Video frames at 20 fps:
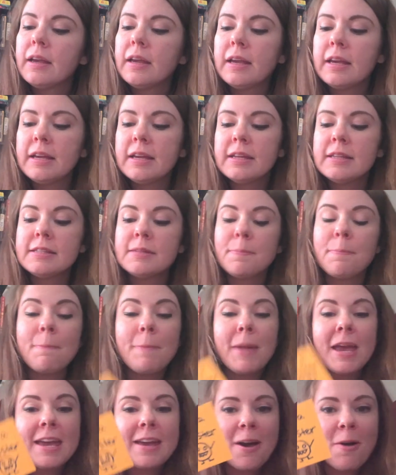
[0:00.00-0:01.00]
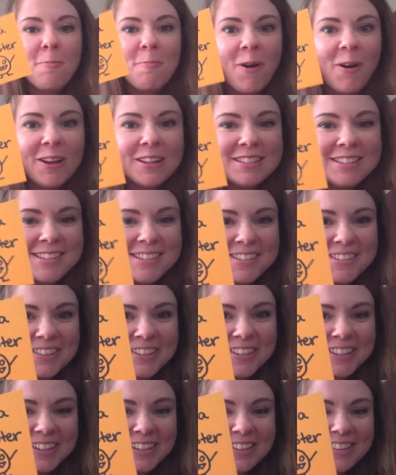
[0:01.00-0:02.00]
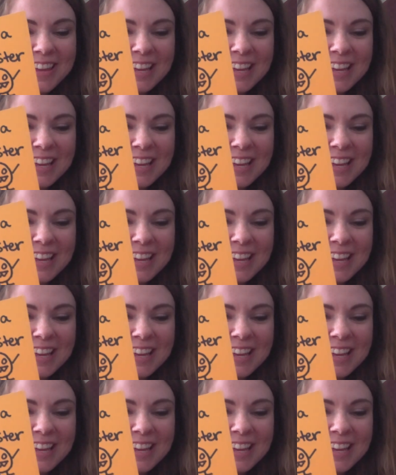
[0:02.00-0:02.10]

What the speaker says: is make a monster.